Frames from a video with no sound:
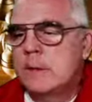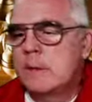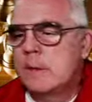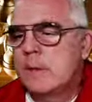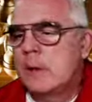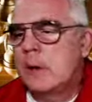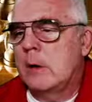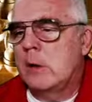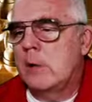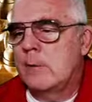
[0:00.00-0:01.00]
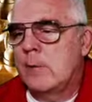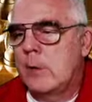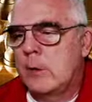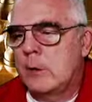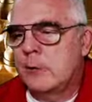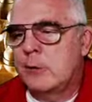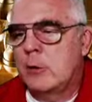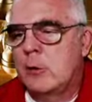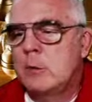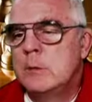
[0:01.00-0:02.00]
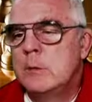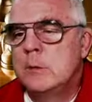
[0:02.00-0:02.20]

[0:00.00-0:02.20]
Tiviakov also